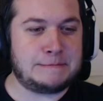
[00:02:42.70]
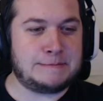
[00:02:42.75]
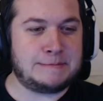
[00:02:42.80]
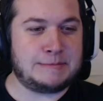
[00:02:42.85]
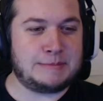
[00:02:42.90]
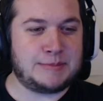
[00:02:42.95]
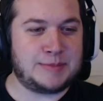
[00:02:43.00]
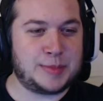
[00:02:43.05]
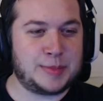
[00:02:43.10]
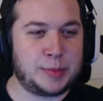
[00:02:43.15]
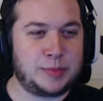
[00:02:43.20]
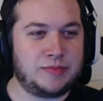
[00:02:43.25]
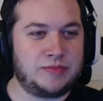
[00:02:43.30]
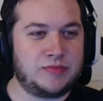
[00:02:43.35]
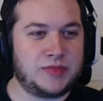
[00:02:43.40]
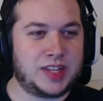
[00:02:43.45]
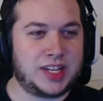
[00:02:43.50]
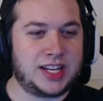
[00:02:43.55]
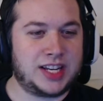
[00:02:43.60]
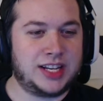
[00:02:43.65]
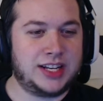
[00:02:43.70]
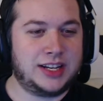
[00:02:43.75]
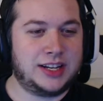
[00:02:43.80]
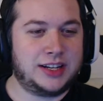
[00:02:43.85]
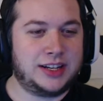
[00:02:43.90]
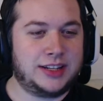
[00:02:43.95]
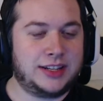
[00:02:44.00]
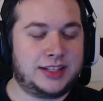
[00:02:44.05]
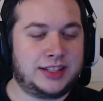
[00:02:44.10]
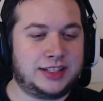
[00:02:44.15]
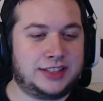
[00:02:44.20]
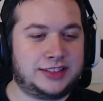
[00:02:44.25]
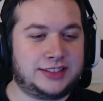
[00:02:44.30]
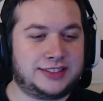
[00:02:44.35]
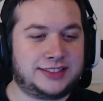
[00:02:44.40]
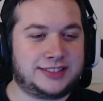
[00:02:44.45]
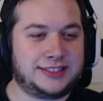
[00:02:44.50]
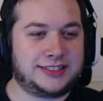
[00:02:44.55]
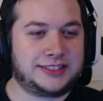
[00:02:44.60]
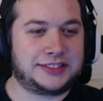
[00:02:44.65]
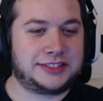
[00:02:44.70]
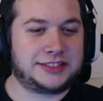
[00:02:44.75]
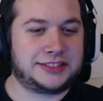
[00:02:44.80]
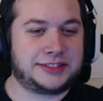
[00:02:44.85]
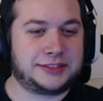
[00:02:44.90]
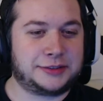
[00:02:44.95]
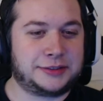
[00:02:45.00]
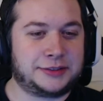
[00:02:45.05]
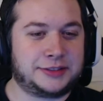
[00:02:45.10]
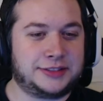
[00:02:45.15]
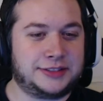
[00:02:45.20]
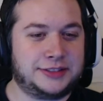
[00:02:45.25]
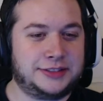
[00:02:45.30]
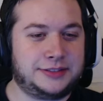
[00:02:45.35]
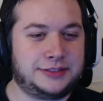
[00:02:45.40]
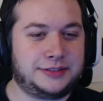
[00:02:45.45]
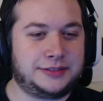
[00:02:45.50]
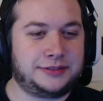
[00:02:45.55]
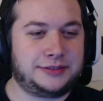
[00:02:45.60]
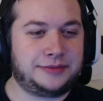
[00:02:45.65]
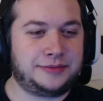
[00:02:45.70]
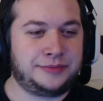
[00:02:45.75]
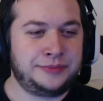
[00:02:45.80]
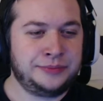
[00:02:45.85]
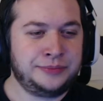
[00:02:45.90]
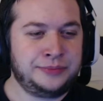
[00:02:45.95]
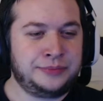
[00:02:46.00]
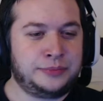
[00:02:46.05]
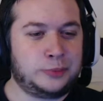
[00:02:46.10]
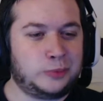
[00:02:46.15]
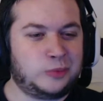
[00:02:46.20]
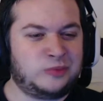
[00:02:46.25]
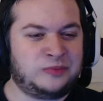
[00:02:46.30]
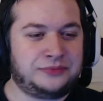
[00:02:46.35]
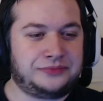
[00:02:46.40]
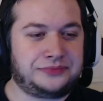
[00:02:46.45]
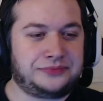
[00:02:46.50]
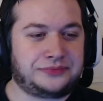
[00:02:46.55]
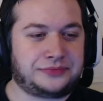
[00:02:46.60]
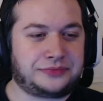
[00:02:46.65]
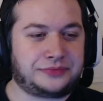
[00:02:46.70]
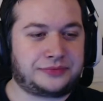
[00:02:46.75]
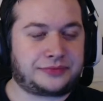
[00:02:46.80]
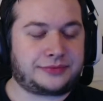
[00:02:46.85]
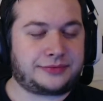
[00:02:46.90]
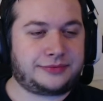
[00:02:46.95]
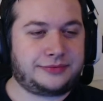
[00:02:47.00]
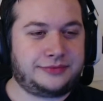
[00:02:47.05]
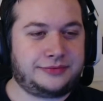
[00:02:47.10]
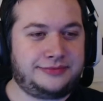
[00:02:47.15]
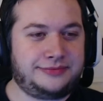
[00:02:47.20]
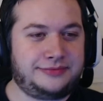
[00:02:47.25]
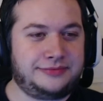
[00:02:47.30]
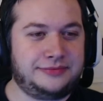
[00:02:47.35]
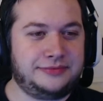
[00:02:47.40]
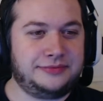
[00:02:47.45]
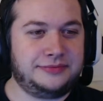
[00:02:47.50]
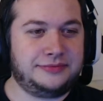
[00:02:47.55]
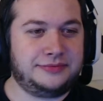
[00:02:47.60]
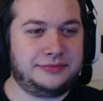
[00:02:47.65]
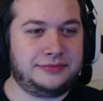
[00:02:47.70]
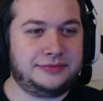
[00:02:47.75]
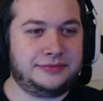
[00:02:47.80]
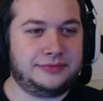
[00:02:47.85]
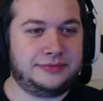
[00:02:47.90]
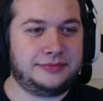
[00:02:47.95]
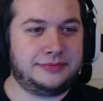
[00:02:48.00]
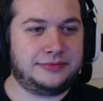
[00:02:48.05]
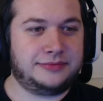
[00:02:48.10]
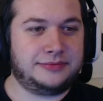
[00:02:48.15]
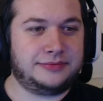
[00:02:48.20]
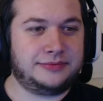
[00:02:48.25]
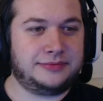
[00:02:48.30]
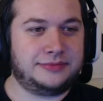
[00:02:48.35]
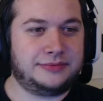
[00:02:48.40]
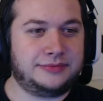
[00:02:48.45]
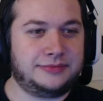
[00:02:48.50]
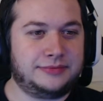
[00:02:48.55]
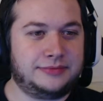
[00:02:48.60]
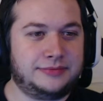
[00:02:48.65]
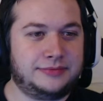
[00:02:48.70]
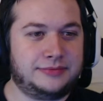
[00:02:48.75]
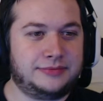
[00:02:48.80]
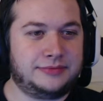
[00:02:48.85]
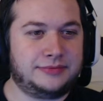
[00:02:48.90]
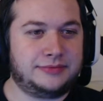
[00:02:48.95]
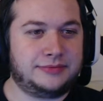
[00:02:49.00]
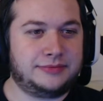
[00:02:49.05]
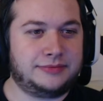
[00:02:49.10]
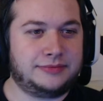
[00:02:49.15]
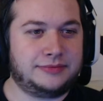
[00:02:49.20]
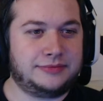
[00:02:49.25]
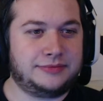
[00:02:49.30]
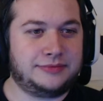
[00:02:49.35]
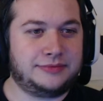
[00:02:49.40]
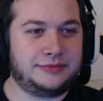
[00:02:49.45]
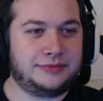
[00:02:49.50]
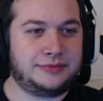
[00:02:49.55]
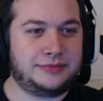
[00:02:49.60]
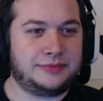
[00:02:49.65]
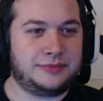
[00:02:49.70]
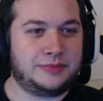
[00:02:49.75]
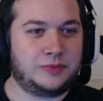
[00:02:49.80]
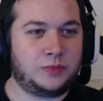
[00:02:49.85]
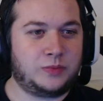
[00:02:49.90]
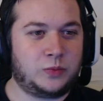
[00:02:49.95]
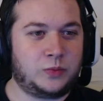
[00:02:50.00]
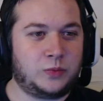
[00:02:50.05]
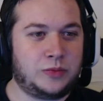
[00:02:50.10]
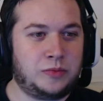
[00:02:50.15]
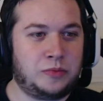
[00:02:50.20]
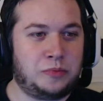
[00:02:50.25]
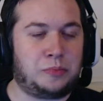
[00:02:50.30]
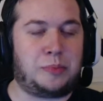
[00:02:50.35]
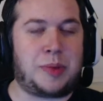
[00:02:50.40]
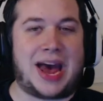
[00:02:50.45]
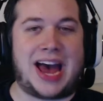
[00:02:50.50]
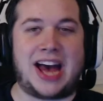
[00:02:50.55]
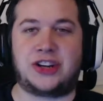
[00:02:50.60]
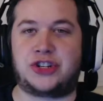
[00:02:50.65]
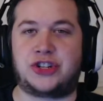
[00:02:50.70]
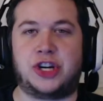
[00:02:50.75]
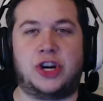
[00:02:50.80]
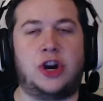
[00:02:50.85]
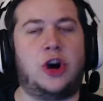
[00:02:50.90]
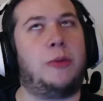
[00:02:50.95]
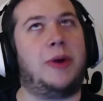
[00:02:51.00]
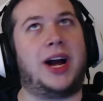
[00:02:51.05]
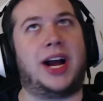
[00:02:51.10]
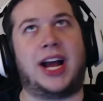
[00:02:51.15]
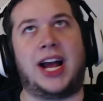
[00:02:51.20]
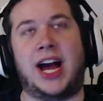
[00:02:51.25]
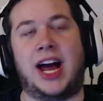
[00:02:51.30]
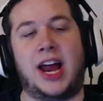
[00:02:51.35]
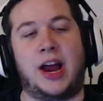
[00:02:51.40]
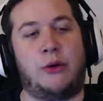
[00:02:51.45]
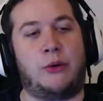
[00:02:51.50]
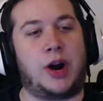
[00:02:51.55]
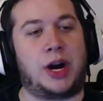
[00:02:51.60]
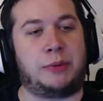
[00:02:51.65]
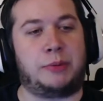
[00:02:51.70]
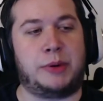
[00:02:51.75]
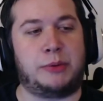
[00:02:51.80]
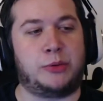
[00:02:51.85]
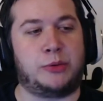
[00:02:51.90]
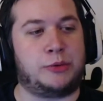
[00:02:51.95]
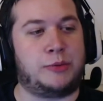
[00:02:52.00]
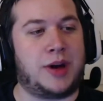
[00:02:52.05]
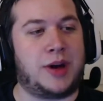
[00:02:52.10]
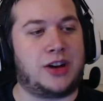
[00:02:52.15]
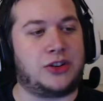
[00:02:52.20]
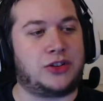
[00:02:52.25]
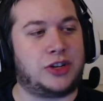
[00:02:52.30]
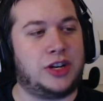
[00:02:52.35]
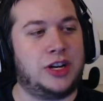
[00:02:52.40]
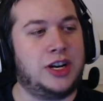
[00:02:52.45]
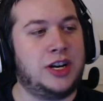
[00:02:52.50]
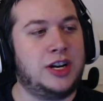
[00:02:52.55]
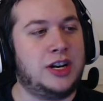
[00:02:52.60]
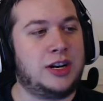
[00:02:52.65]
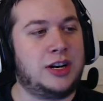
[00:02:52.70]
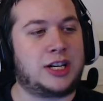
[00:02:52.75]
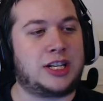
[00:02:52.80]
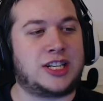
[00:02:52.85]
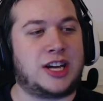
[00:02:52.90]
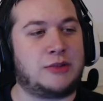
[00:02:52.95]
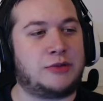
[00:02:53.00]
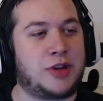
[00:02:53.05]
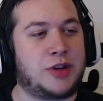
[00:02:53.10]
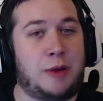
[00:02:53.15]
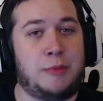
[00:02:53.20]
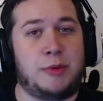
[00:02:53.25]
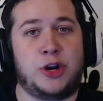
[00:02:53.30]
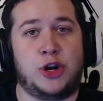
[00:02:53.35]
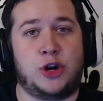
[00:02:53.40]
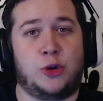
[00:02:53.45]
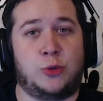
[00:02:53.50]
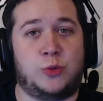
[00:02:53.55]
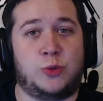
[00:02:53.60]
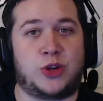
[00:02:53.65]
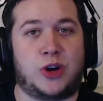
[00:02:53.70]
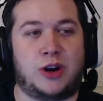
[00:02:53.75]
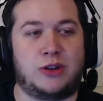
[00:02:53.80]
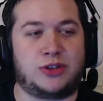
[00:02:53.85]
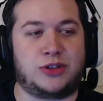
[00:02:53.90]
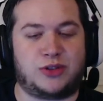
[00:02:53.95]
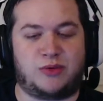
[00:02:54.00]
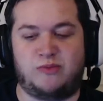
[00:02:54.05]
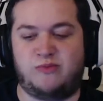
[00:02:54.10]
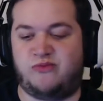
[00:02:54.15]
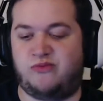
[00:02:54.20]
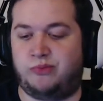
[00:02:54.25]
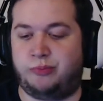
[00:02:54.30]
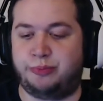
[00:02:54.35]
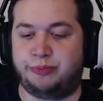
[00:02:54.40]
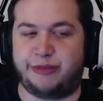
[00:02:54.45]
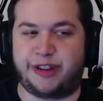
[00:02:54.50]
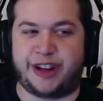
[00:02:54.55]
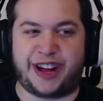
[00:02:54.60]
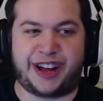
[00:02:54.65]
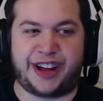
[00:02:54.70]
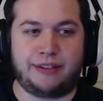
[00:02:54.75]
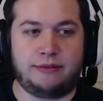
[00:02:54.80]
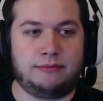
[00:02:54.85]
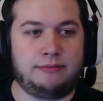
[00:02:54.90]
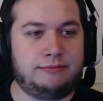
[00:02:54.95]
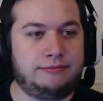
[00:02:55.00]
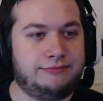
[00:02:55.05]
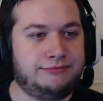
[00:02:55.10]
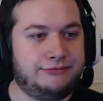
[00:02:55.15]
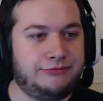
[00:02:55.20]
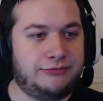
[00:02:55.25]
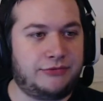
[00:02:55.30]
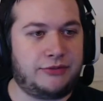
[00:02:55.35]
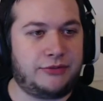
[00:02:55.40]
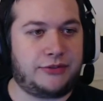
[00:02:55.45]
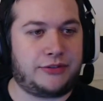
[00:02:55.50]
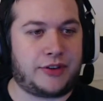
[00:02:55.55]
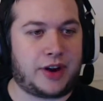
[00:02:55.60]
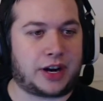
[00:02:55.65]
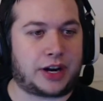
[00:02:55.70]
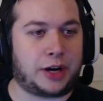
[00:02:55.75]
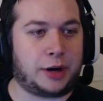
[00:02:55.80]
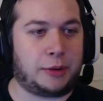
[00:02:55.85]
its watch has ended, its soaring ideals of freedom and equality will never be forgotten. Bastion, oh my god, I wrecked people with Bastion. Because I'm a noob, so I was just... Fucking him